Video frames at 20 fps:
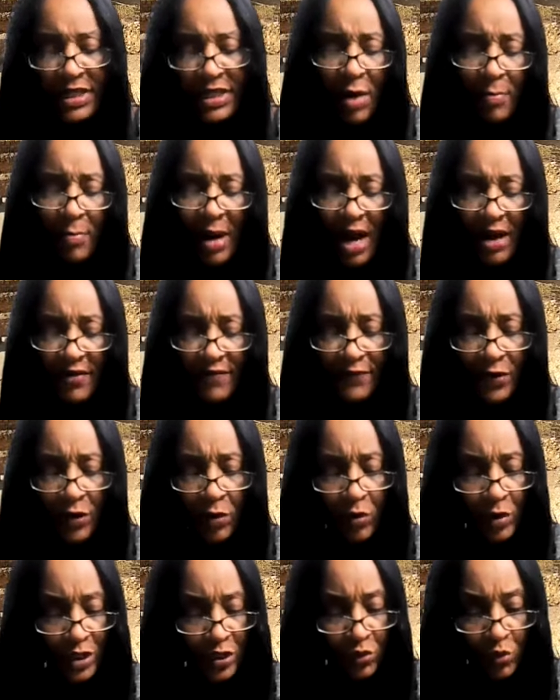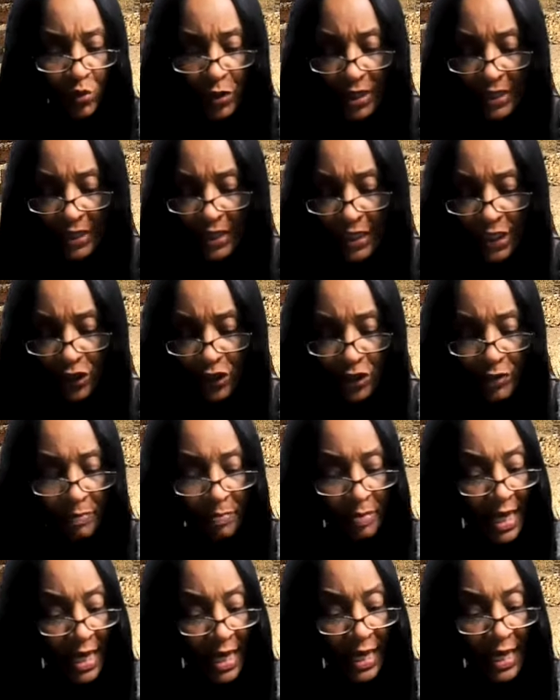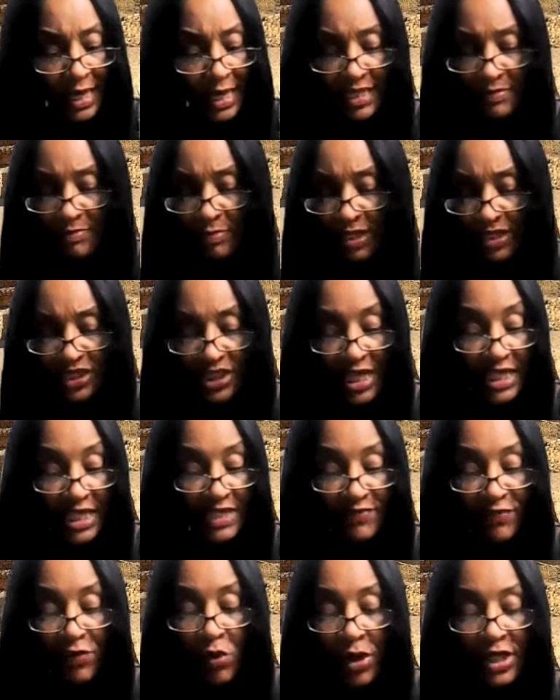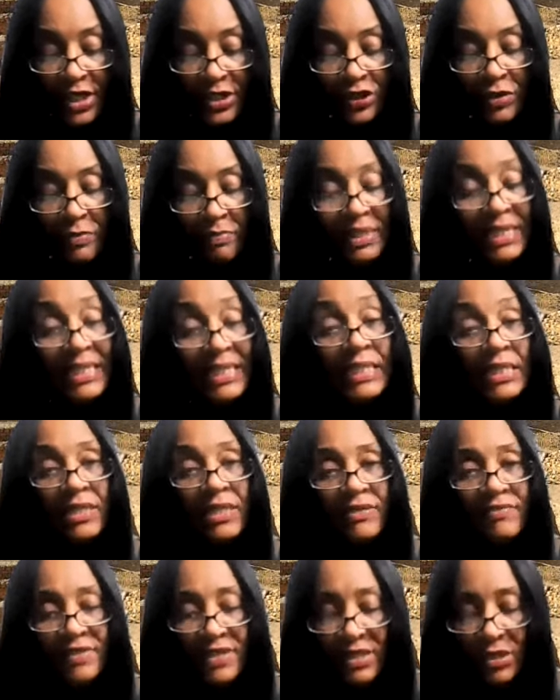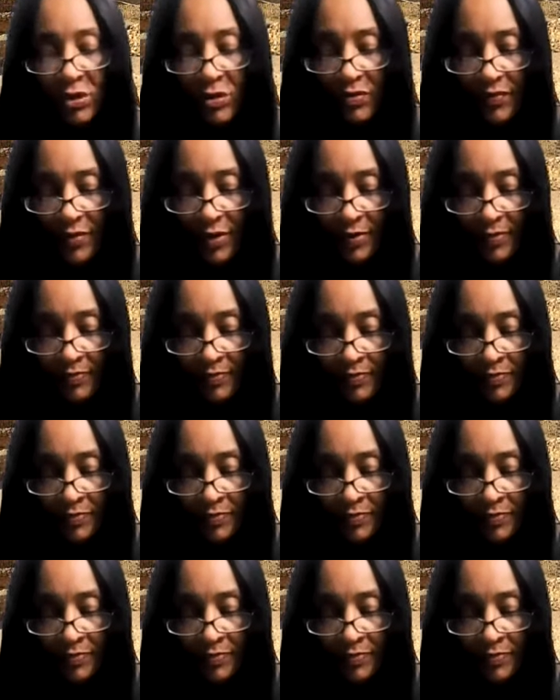Now Potiphar was willing to pay as much as 400 pieces of silver.